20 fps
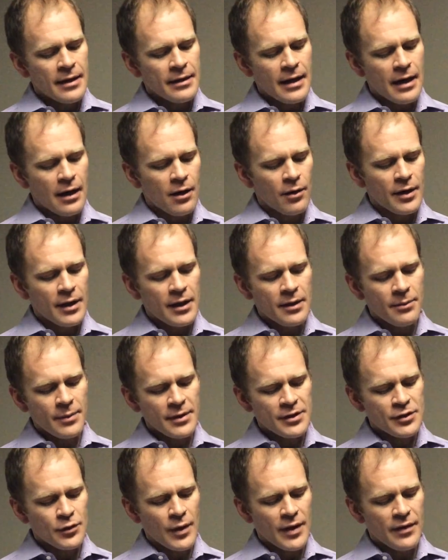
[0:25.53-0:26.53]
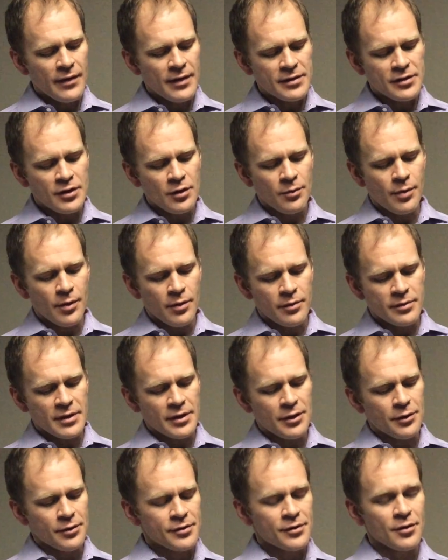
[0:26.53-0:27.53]
Now, in between these two bones
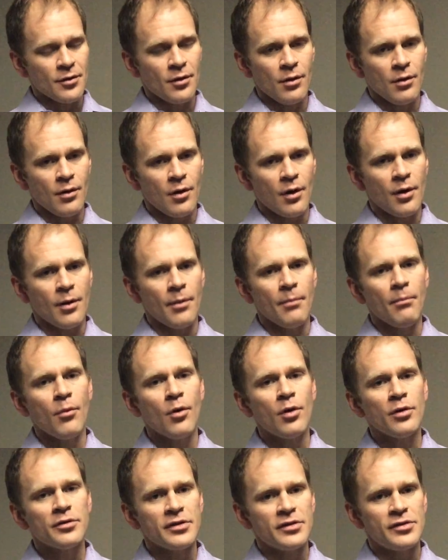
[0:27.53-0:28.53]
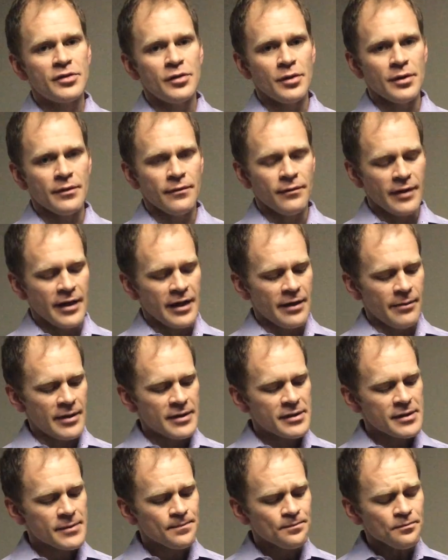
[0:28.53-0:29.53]
in your skull are a multitude of
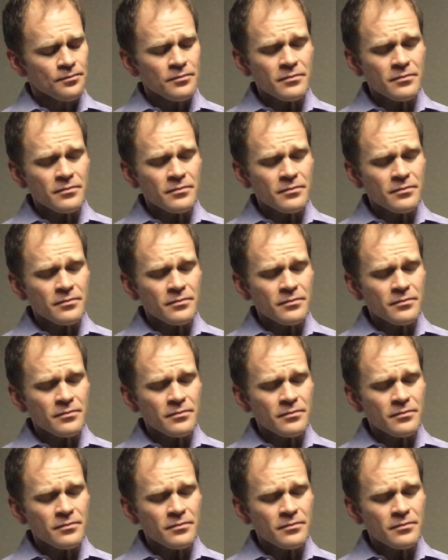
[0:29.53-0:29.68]
ligaments.